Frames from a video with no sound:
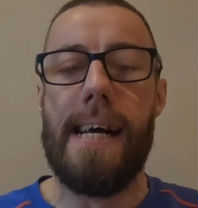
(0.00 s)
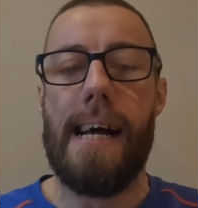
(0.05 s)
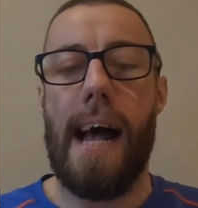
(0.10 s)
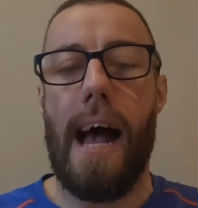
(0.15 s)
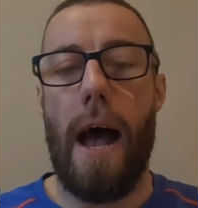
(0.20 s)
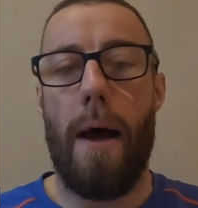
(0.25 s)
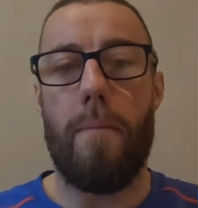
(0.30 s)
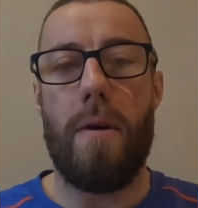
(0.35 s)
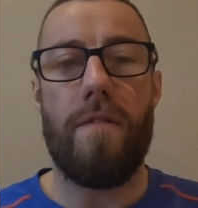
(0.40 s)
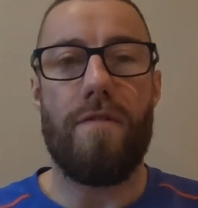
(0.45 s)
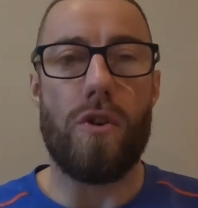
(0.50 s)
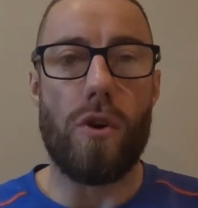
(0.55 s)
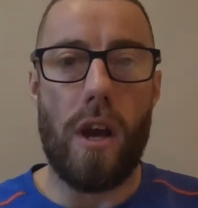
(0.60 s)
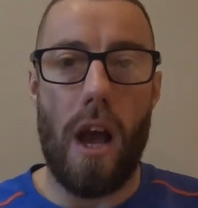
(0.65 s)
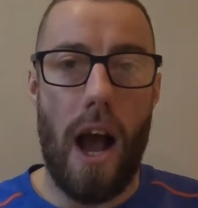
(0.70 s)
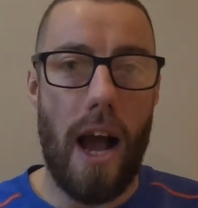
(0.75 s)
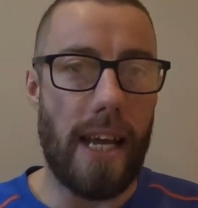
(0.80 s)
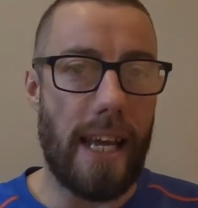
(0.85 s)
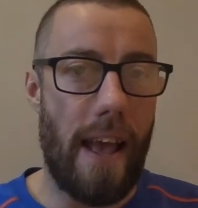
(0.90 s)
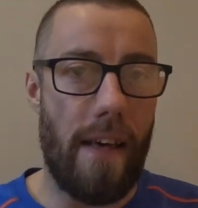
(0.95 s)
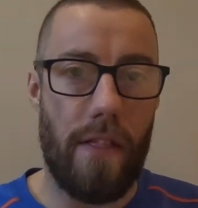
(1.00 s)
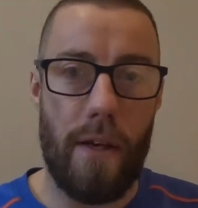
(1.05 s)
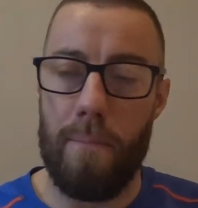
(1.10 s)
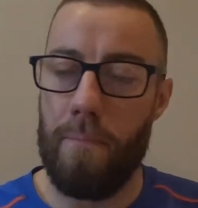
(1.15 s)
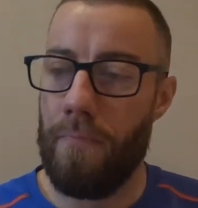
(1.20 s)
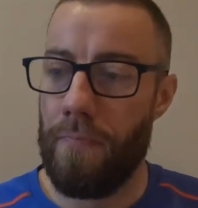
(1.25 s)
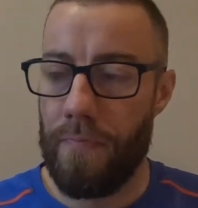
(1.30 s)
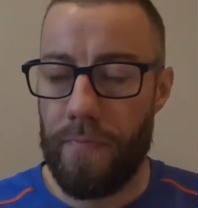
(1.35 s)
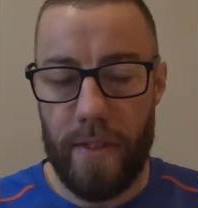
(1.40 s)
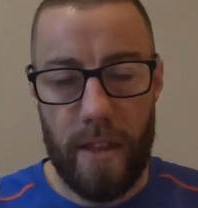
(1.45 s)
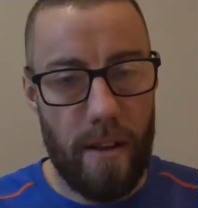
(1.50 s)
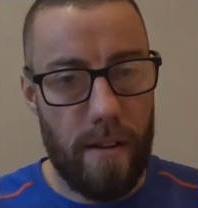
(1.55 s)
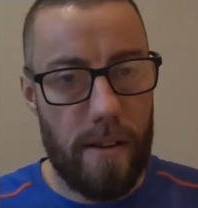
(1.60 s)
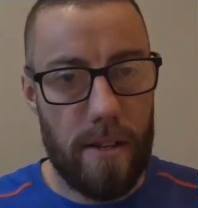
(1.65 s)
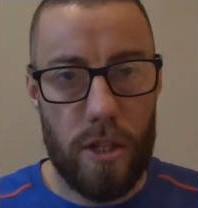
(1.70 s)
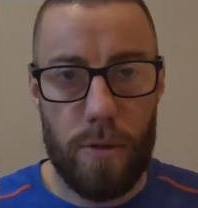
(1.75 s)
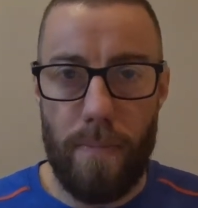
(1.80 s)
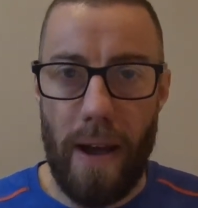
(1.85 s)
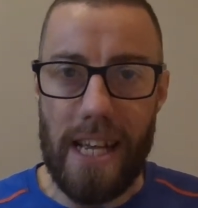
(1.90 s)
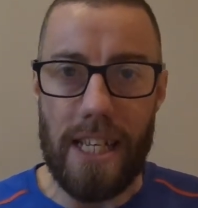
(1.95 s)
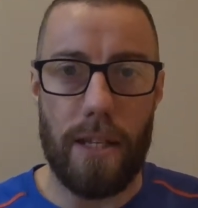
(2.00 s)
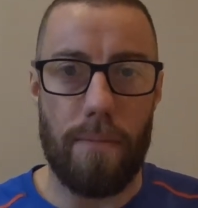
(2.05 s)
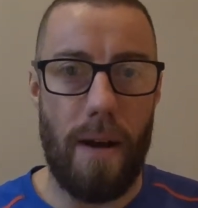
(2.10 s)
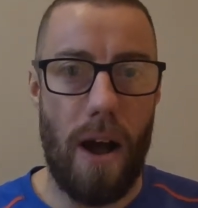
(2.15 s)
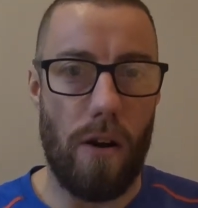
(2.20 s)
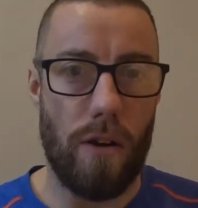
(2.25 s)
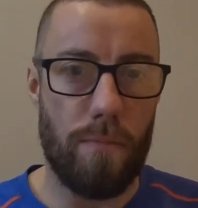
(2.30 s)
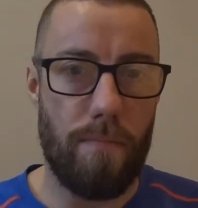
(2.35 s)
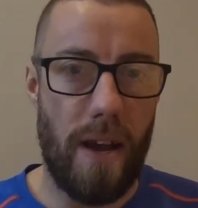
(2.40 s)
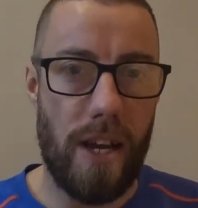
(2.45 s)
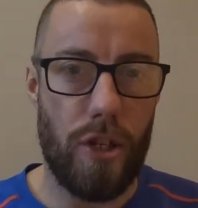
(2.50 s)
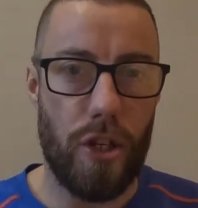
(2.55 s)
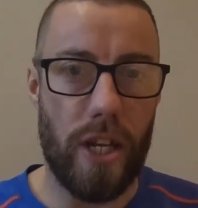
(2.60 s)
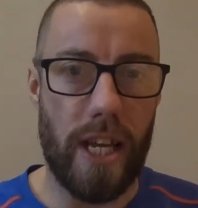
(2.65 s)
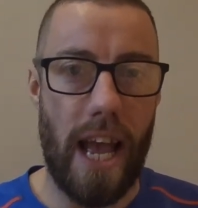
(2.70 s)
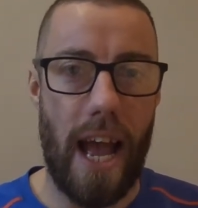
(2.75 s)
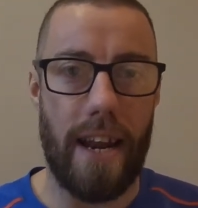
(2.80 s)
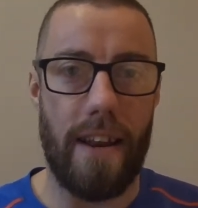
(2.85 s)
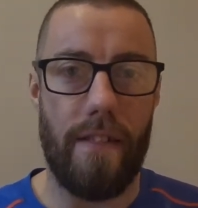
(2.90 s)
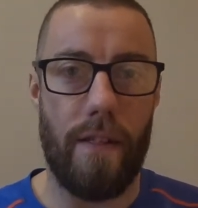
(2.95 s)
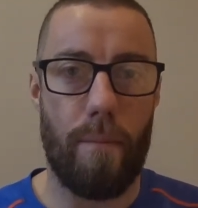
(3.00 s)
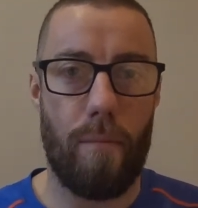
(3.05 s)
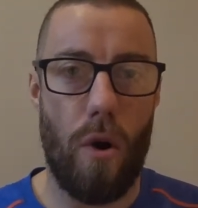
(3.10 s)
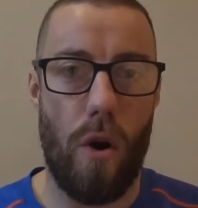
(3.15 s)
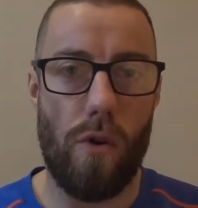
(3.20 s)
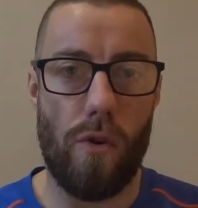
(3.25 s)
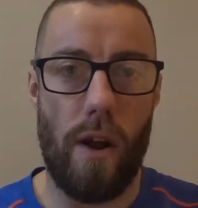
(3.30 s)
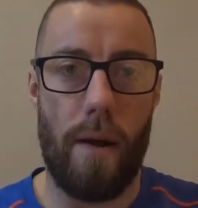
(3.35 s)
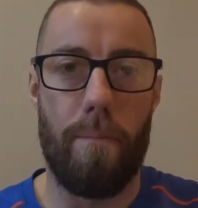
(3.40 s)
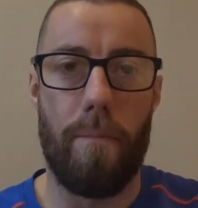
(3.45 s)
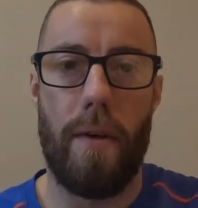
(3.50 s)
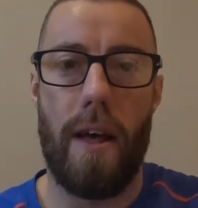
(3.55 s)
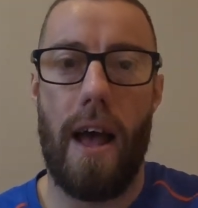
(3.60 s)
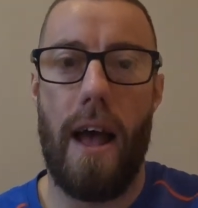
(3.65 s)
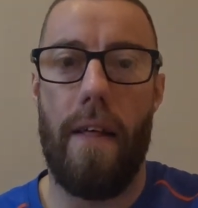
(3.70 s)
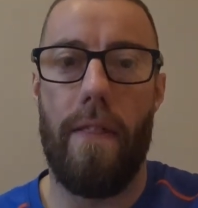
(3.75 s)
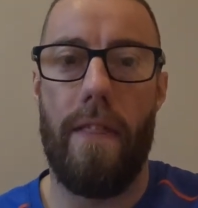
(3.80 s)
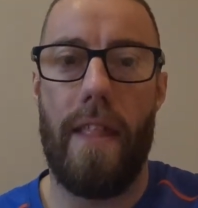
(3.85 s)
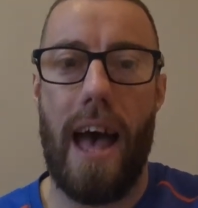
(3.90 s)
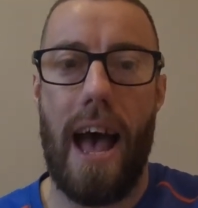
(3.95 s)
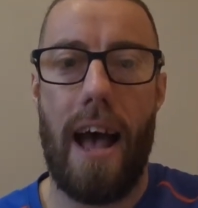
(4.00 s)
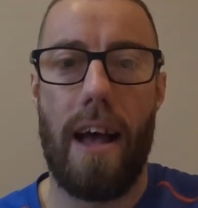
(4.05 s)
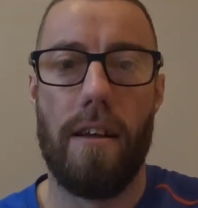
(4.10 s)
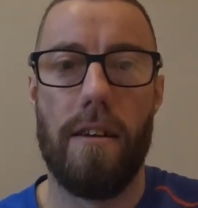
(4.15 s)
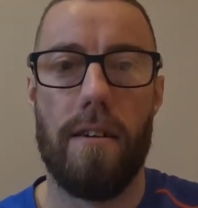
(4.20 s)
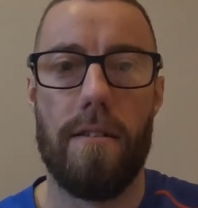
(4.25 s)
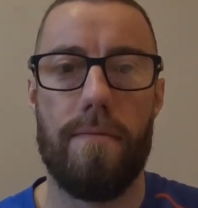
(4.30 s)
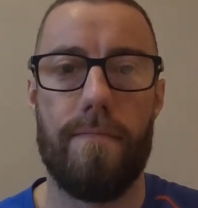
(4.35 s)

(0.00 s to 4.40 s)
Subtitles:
If you can't get them, space them out as best you can in the program, and that